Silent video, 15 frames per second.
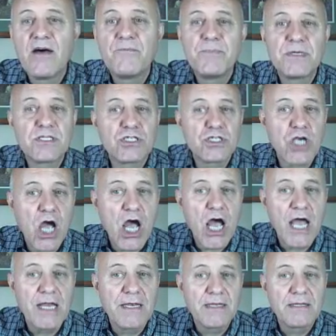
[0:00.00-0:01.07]
of
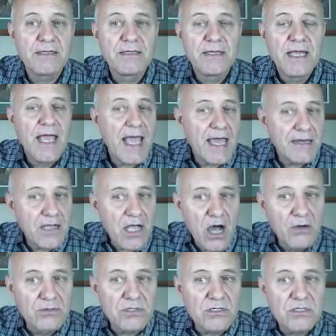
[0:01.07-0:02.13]
Bashan, and
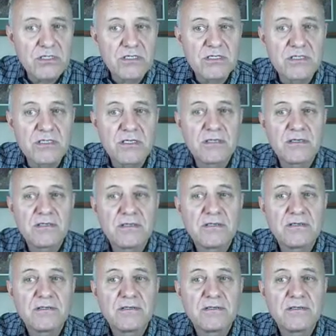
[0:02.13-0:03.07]
goats.